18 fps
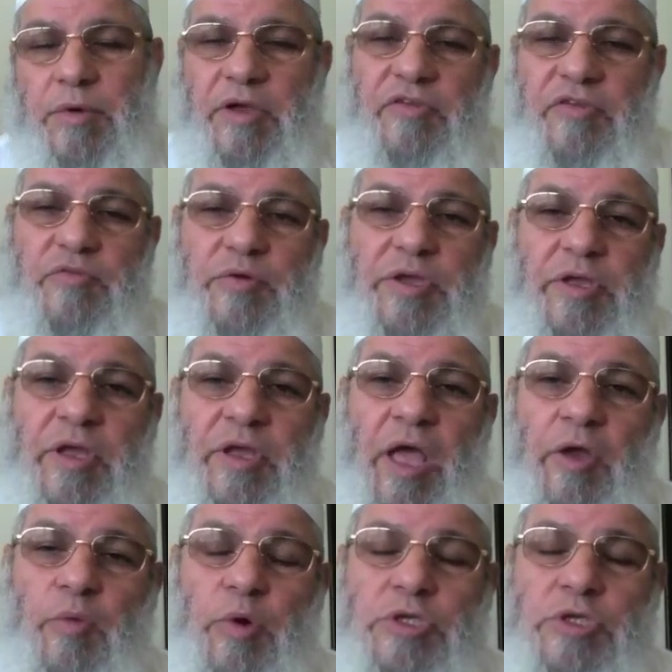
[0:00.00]
By this
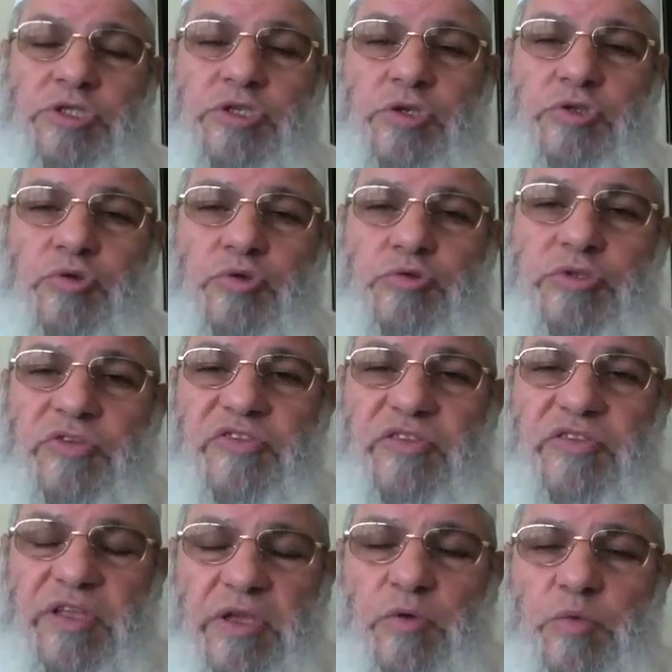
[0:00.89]
way, I want you to
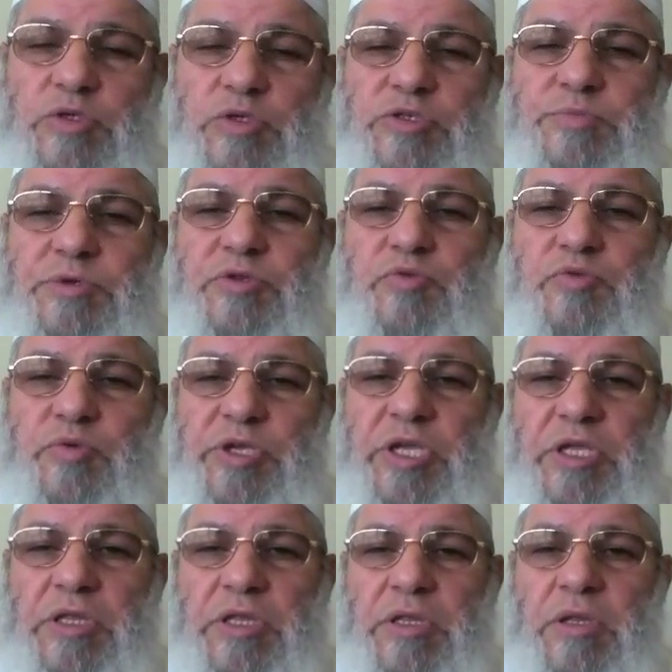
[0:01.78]
distinguish
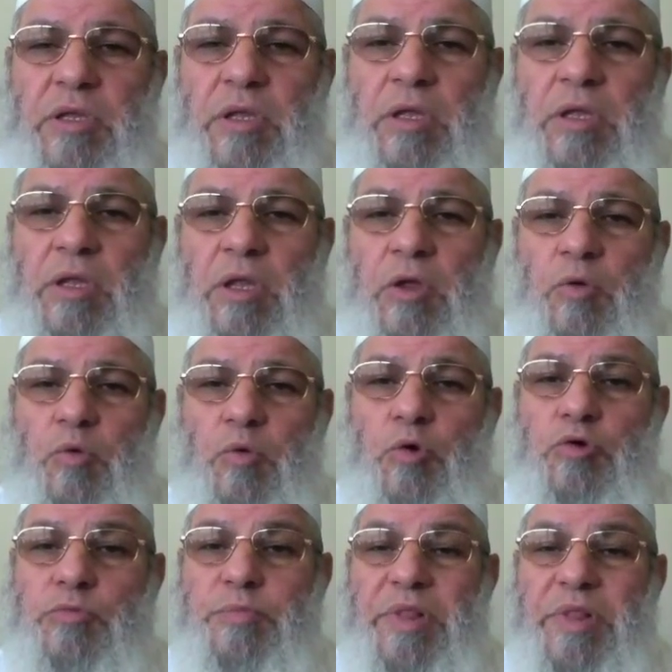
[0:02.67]
between
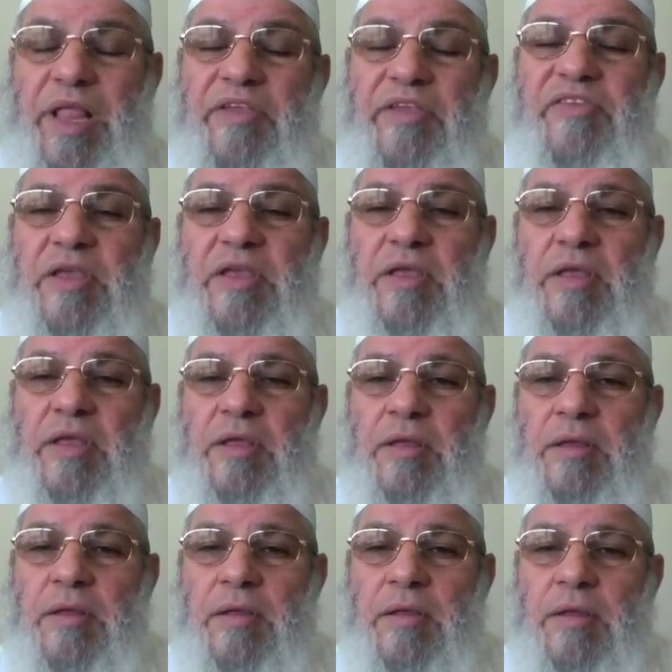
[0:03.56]
word blessing
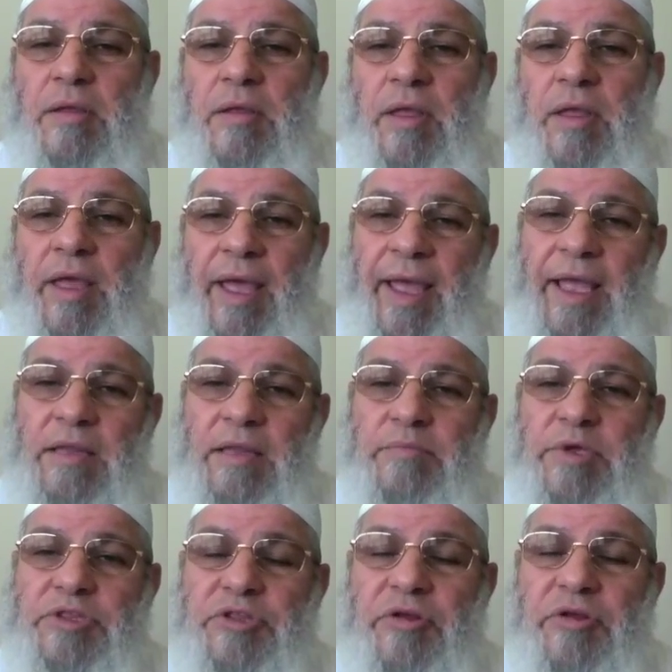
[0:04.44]

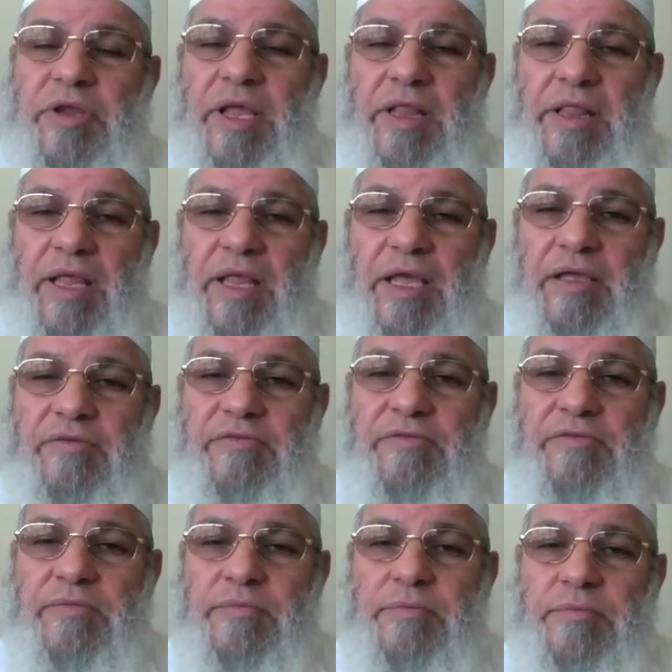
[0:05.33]
and material
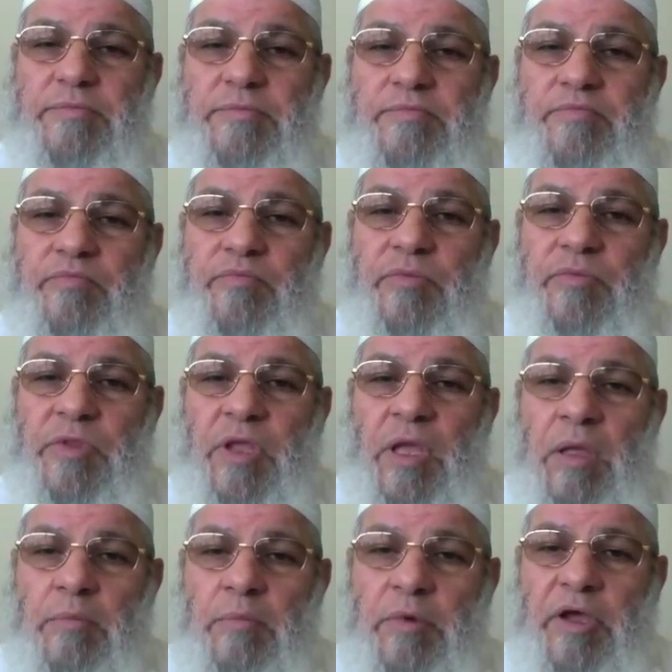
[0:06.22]
life.
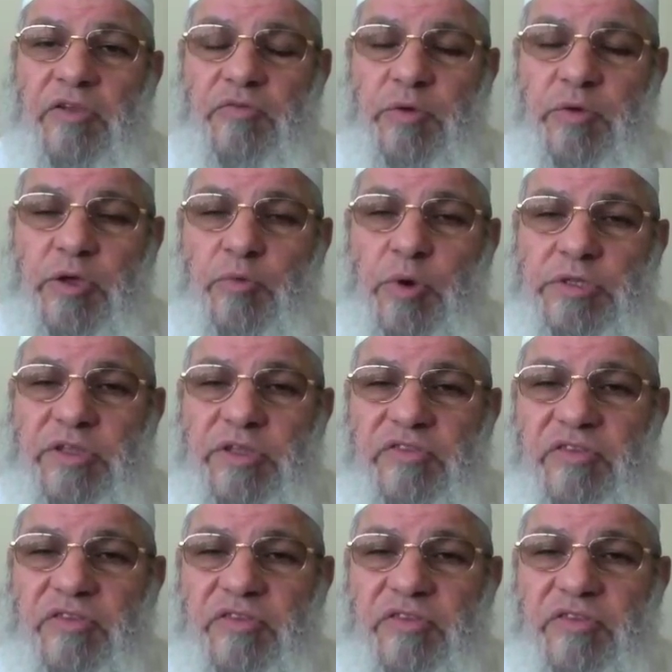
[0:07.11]
By this way, what
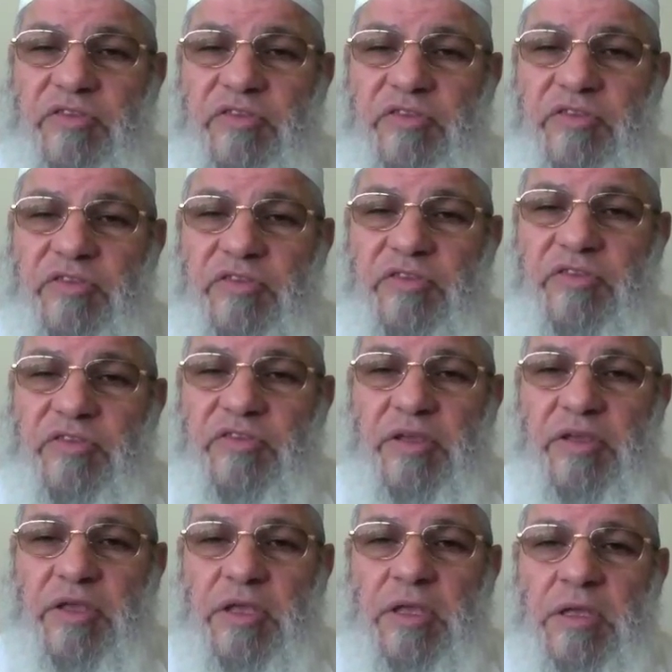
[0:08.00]
is the ultimate
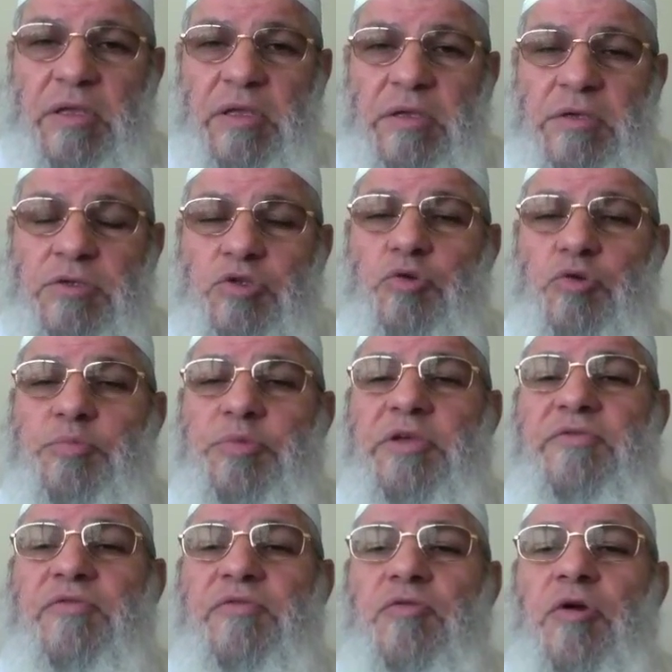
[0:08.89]
blessing? To
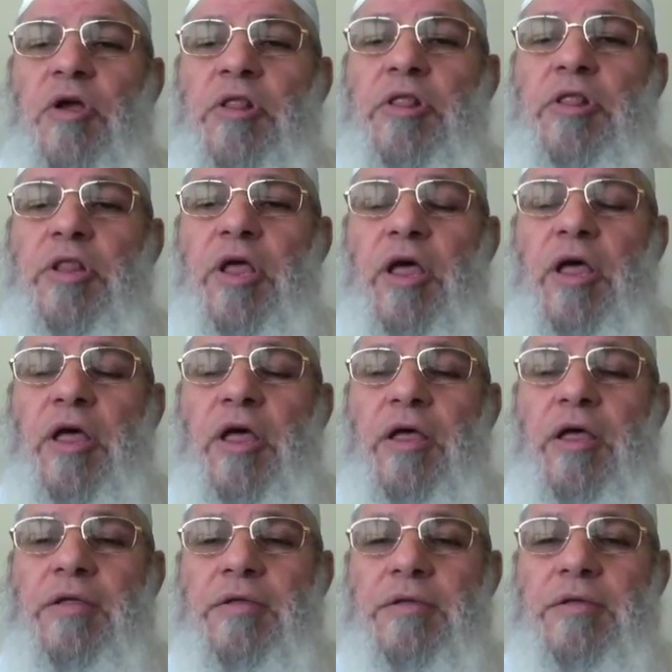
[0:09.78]
be for
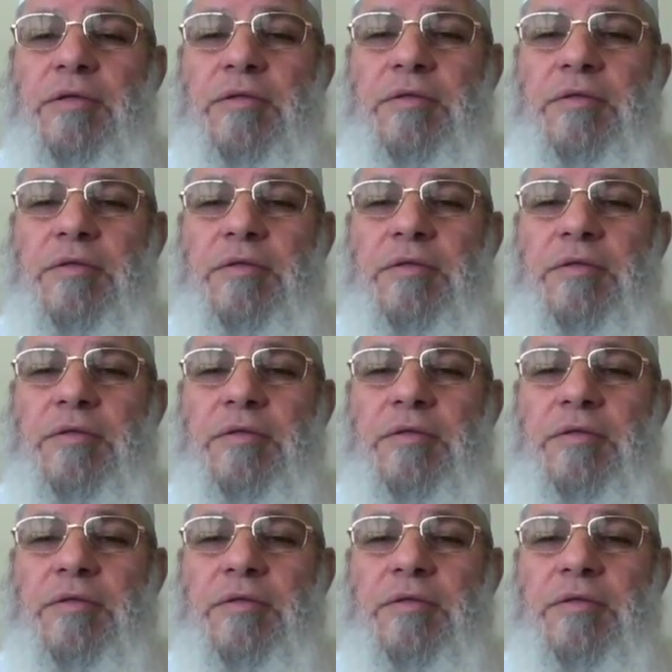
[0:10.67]
Allah